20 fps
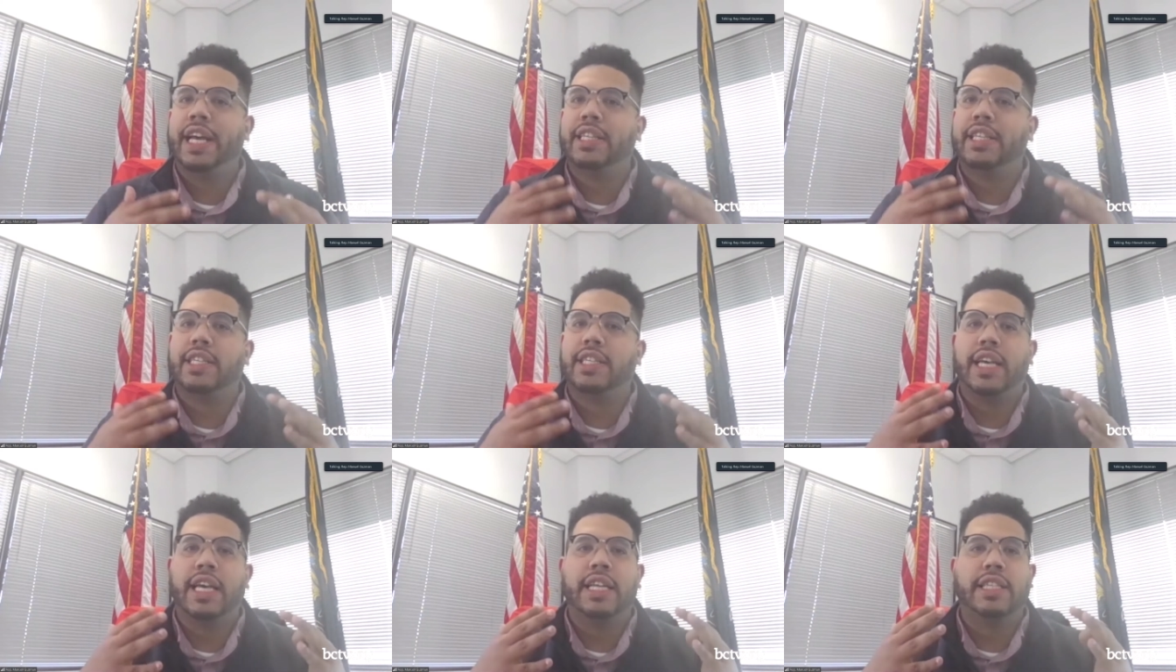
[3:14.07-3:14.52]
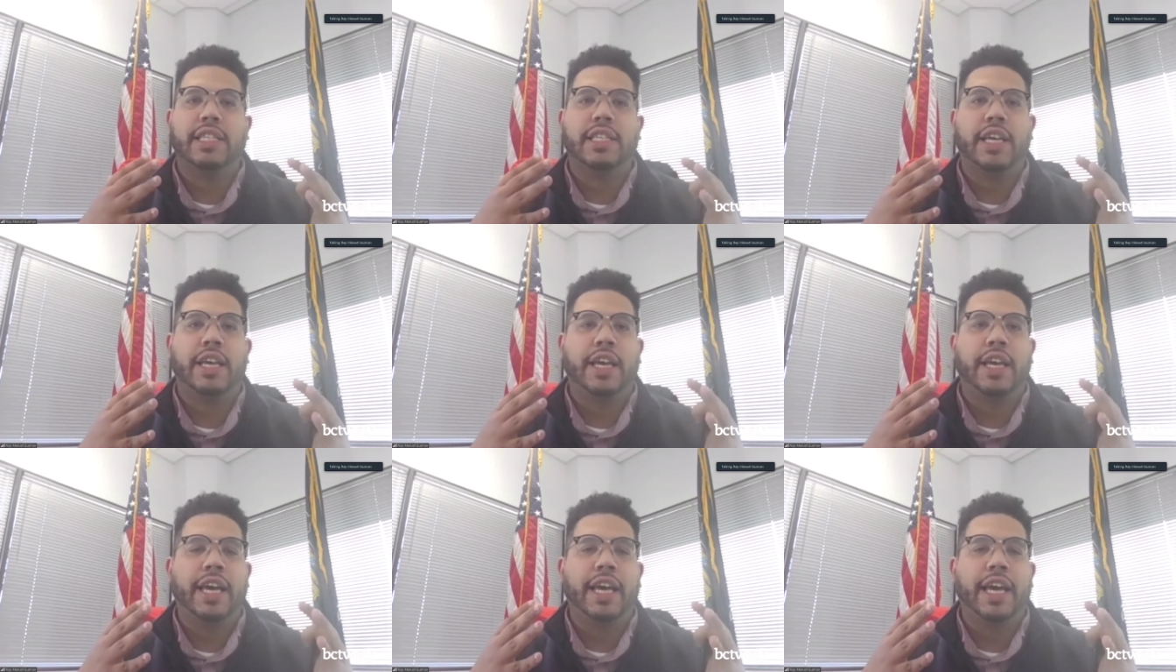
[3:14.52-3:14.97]
it's it's
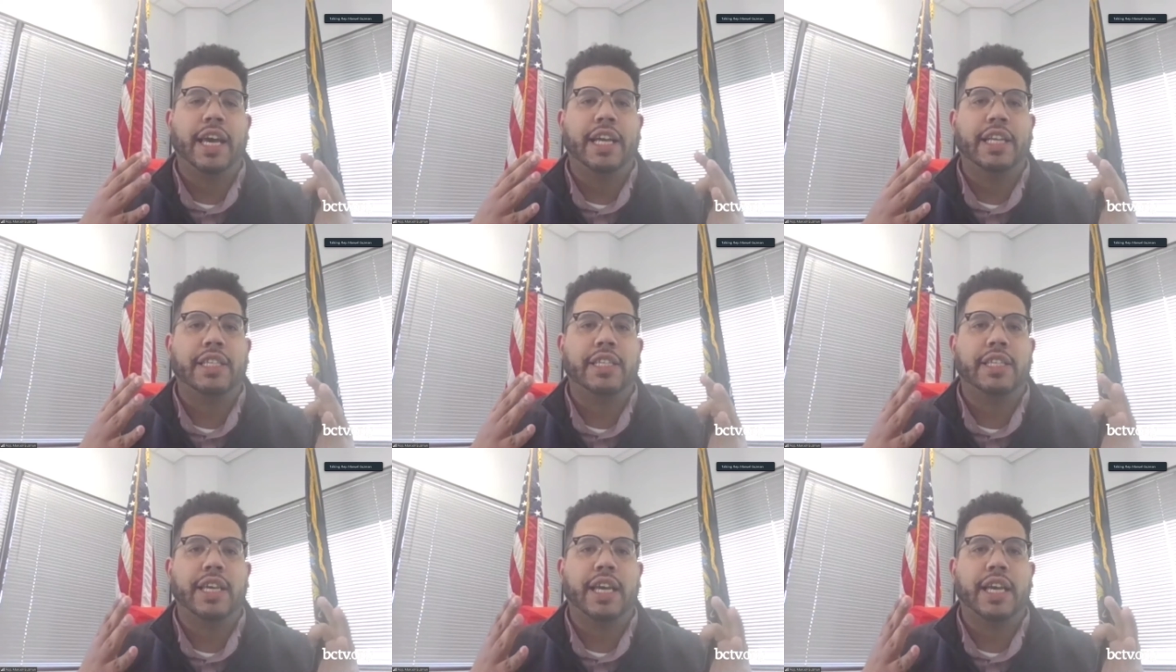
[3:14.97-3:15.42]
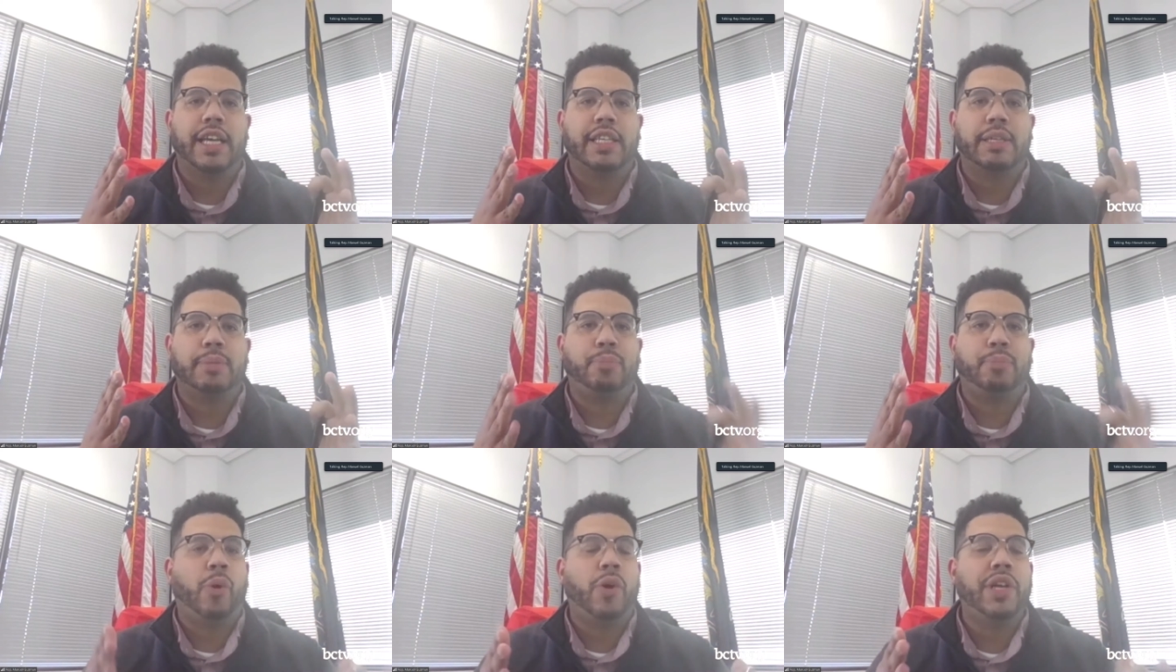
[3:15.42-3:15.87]
it's
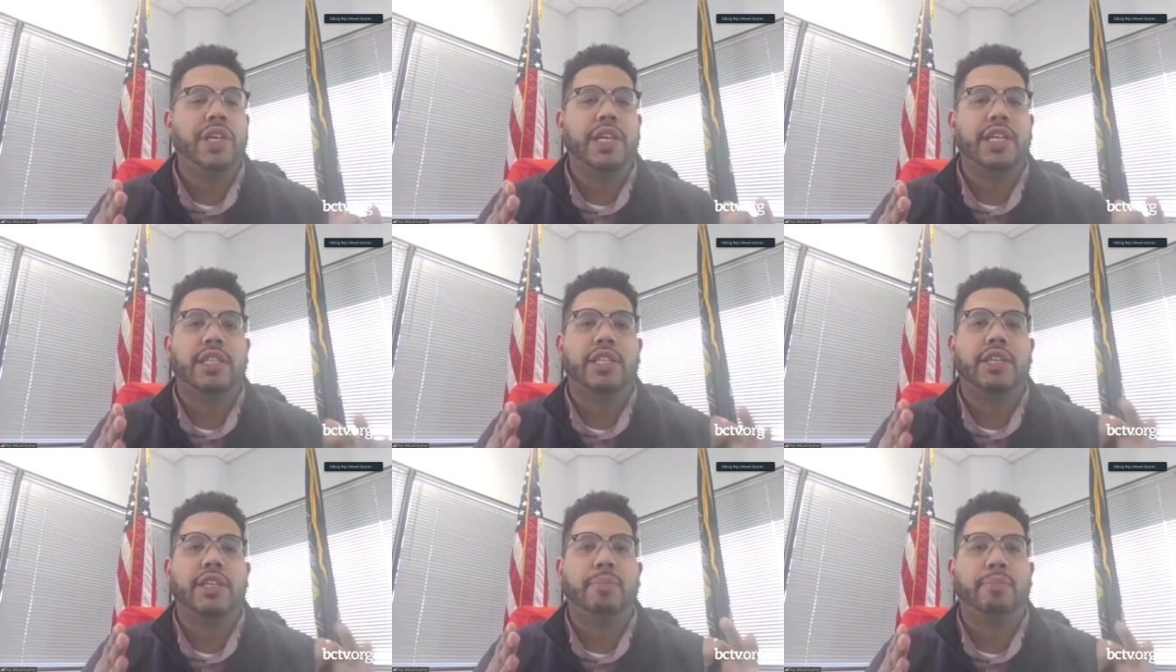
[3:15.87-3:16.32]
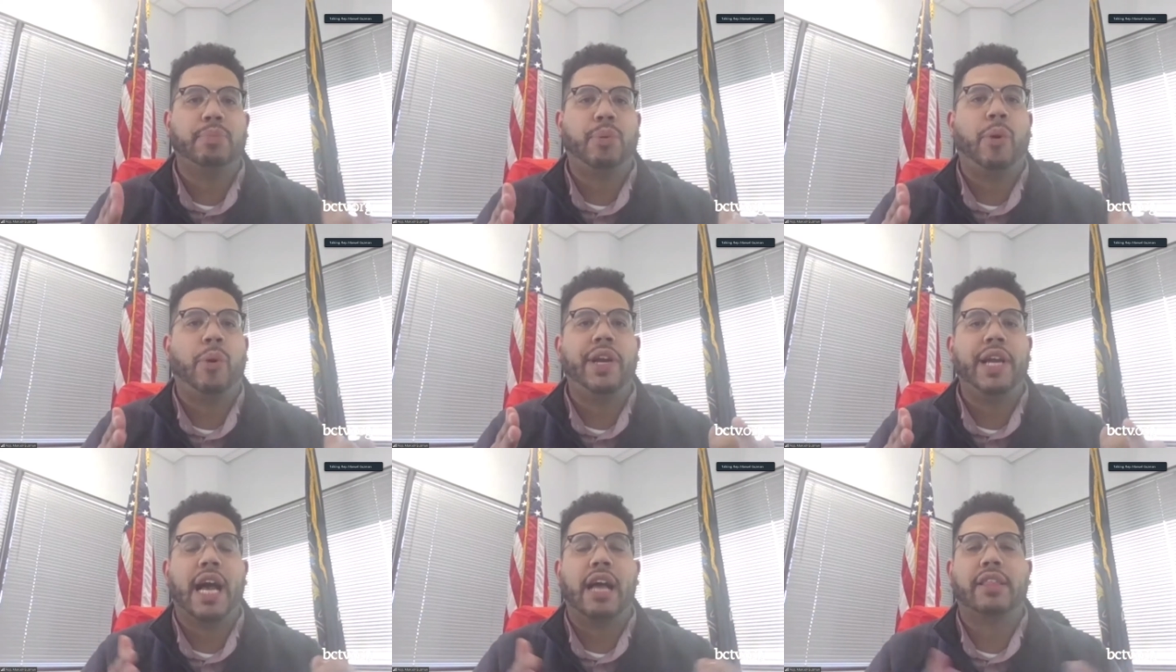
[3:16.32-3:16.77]
it's poignant to
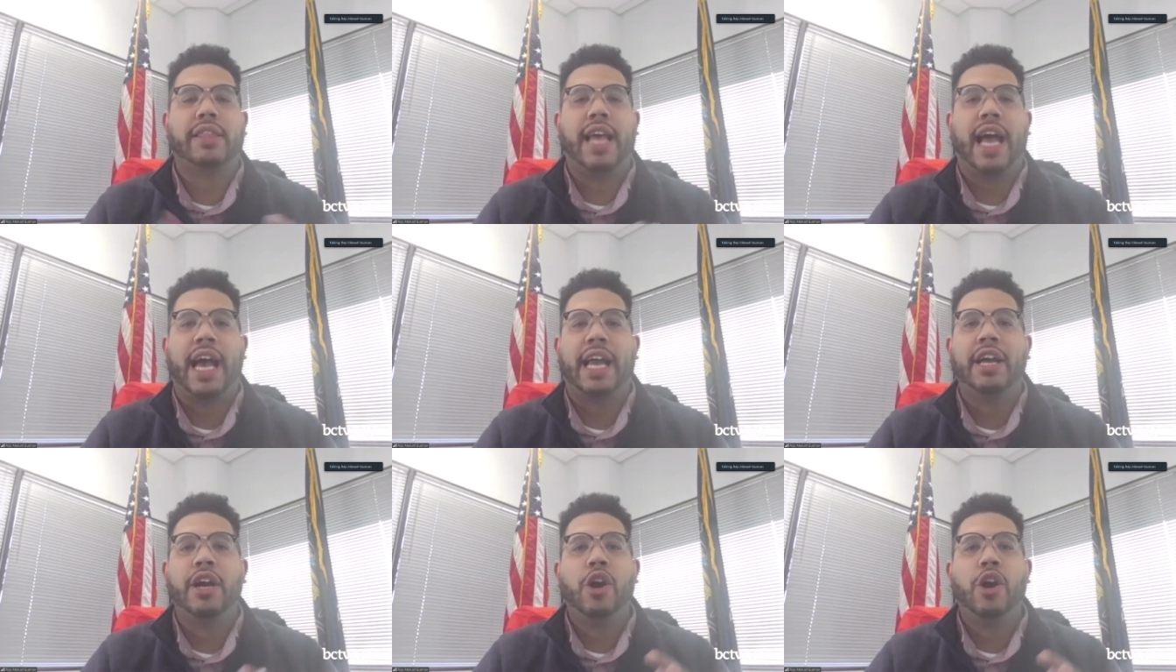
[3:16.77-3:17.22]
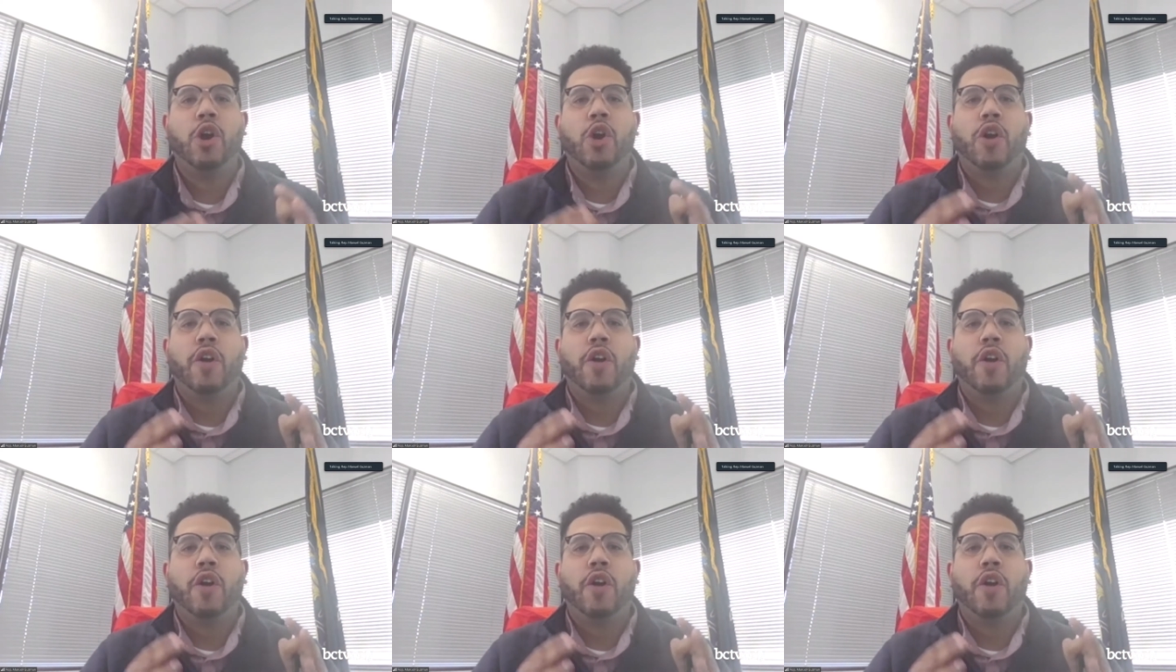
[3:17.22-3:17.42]
point out that